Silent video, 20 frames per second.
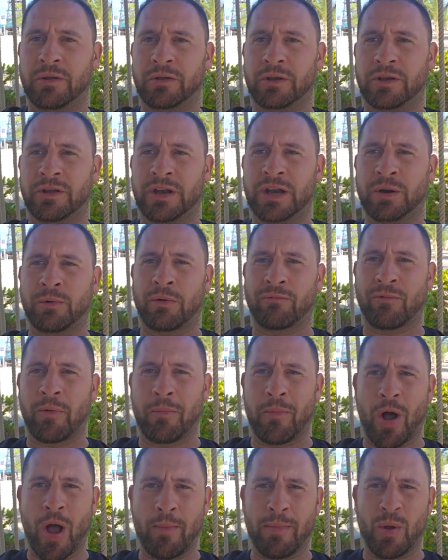Can anyone
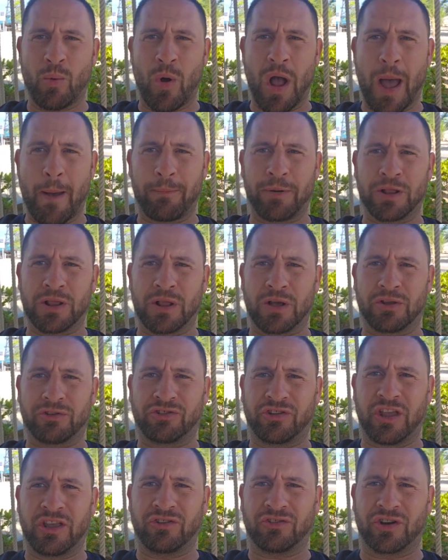remind me what happened last
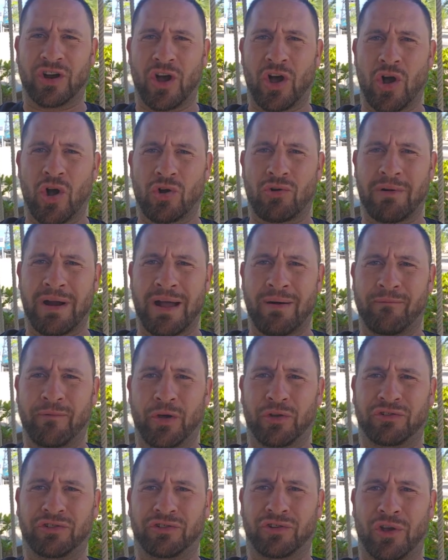season at our ground
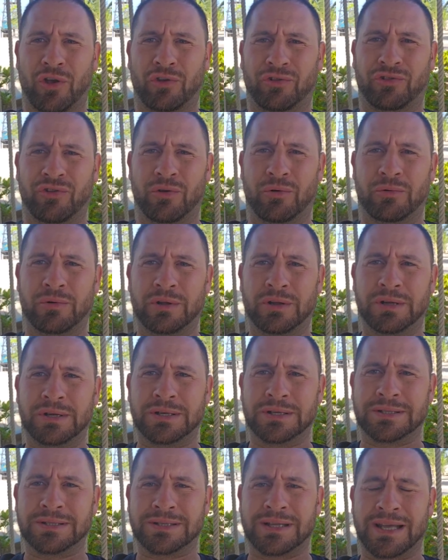versus Arsenal?
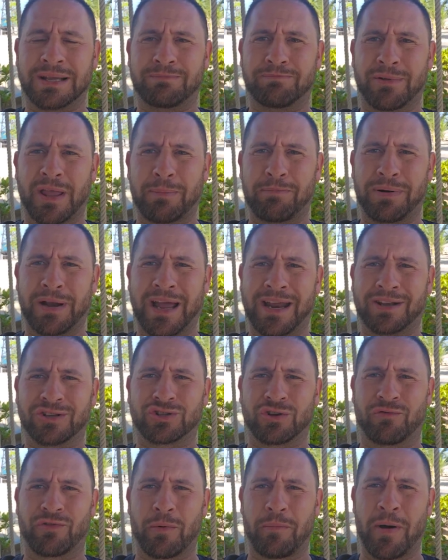They played
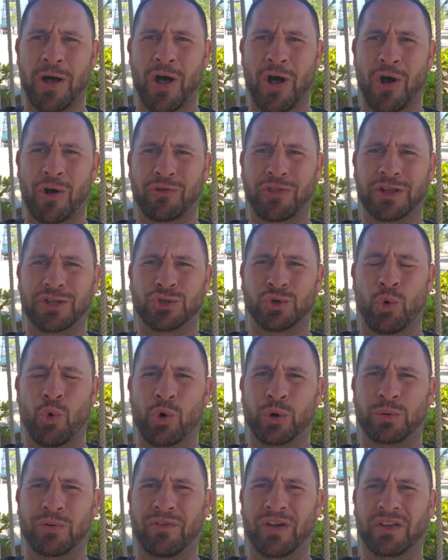us off the park, they
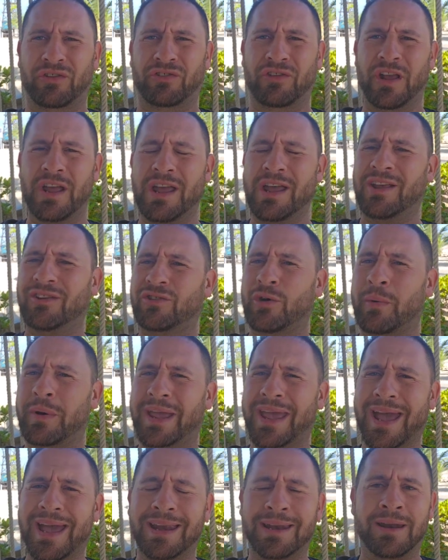toyed with us. So
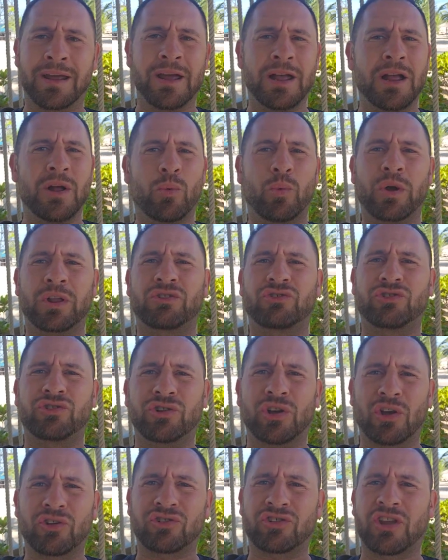again, we're
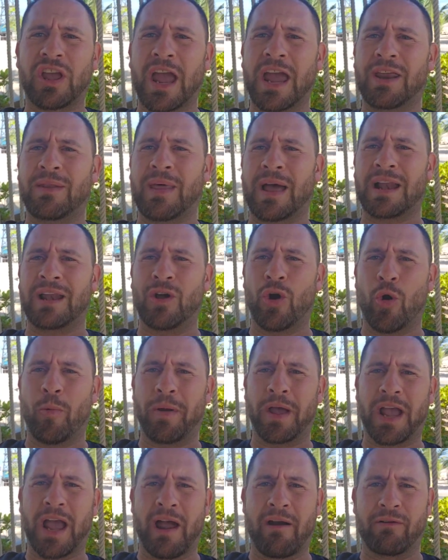just getting that little
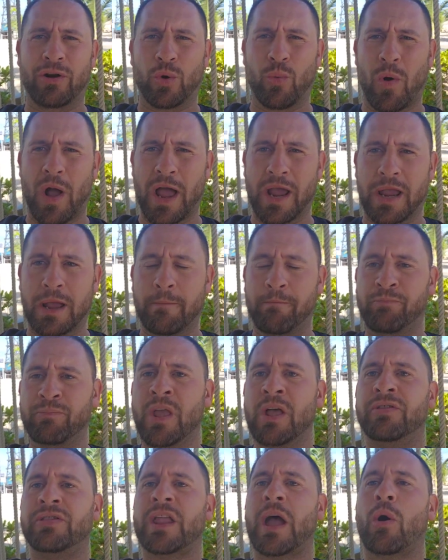bit carried away.
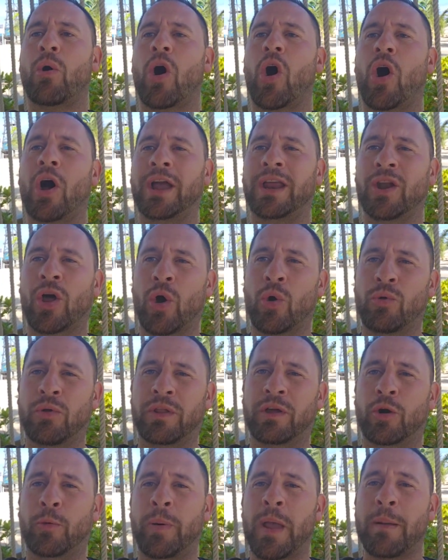Now, I know that
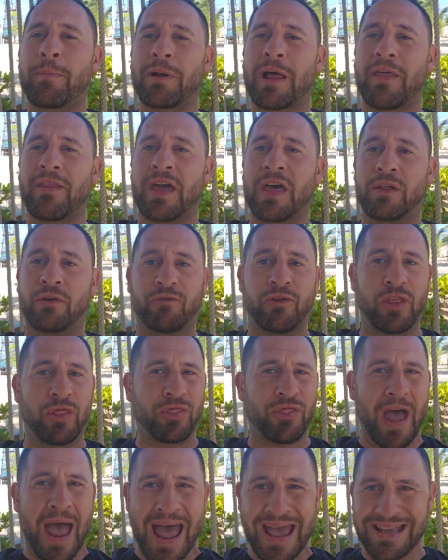there are people out there that
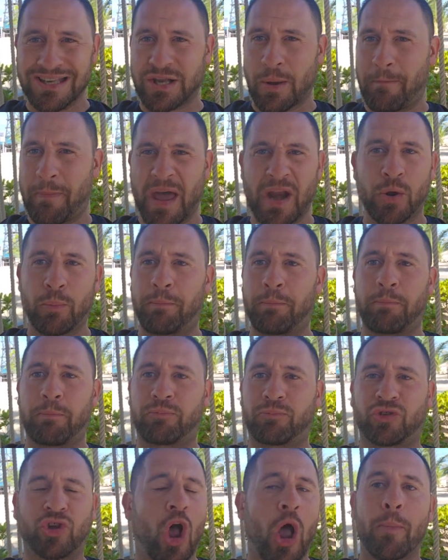think that is a better
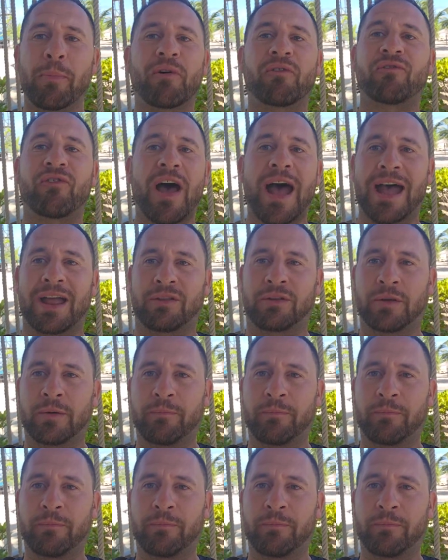type of fan.